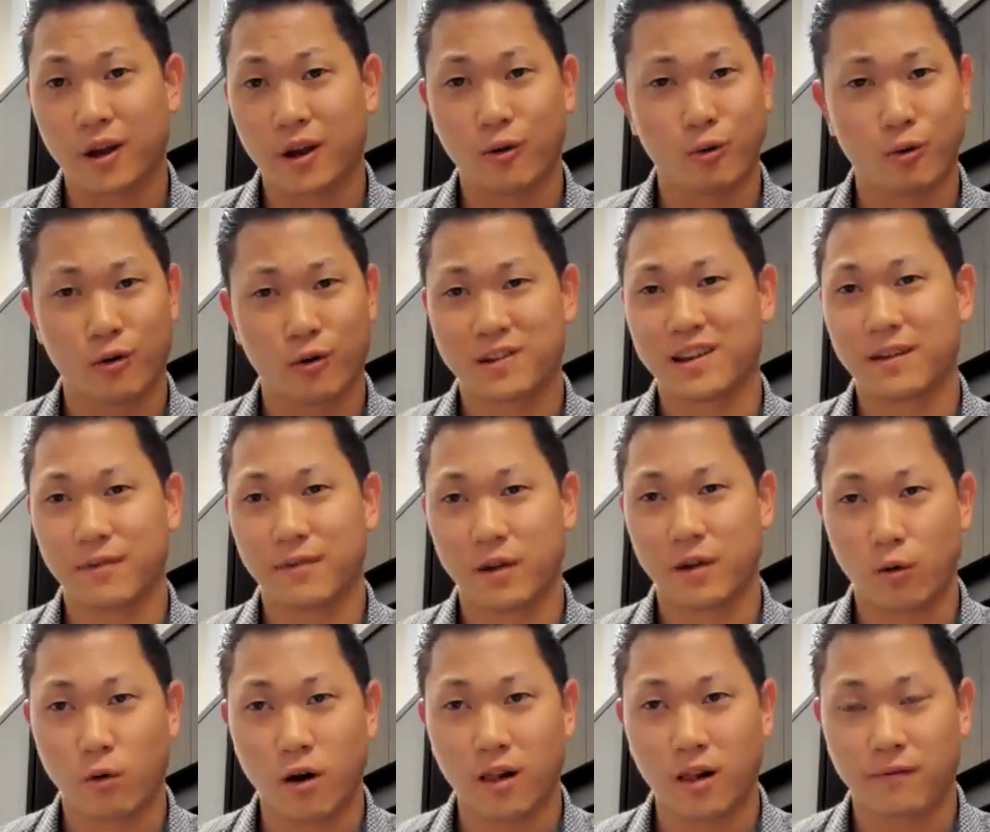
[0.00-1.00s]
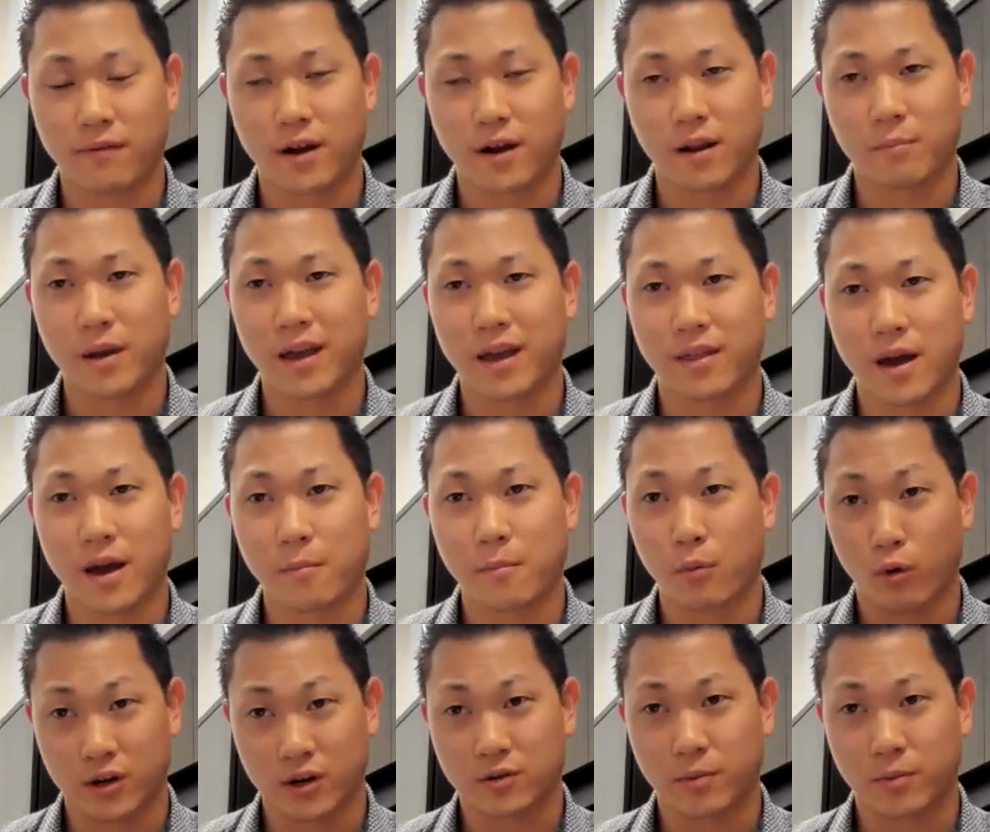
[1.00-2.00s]
in order to even qualify to pay that
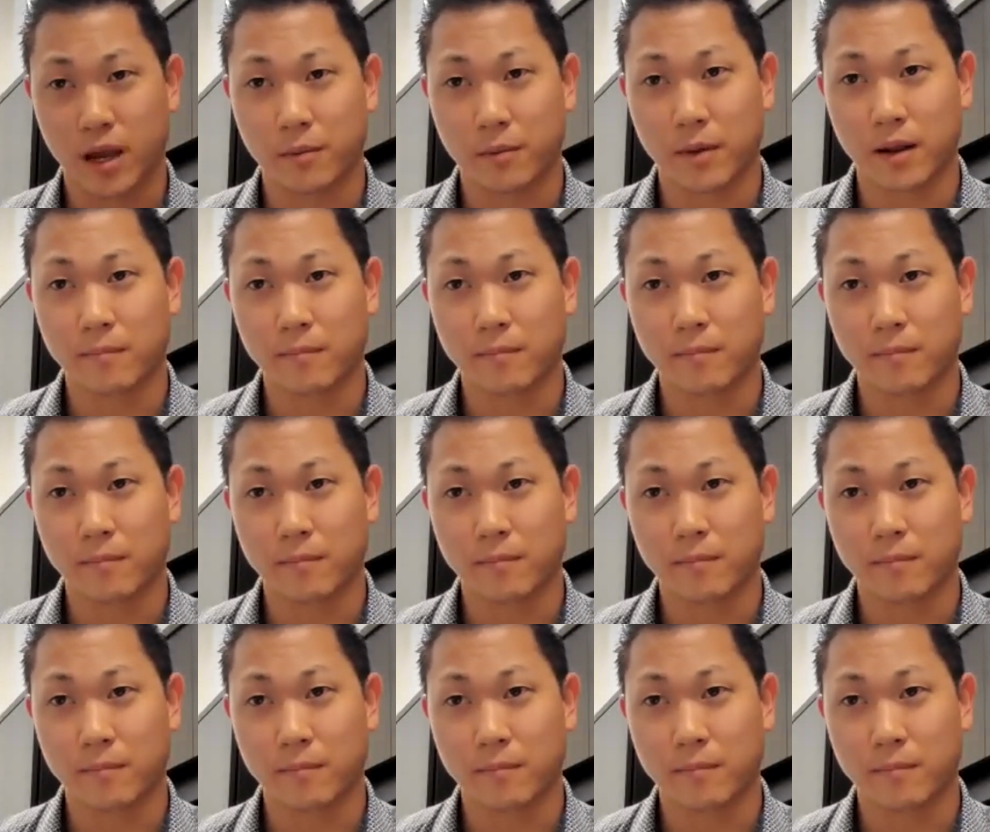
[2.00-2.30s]
mortgage payment.